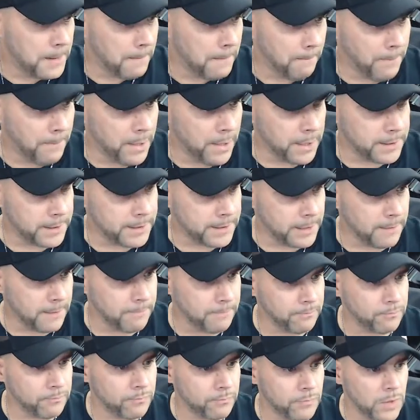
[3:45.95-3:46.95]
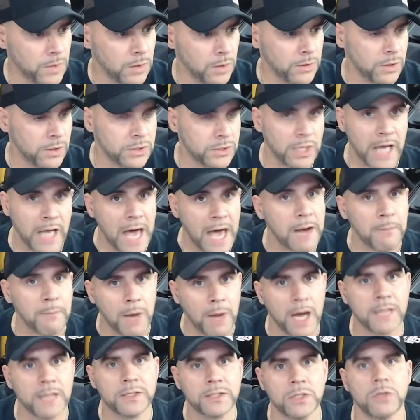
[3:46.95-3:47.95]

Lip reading: But, you know, there's a lot of mods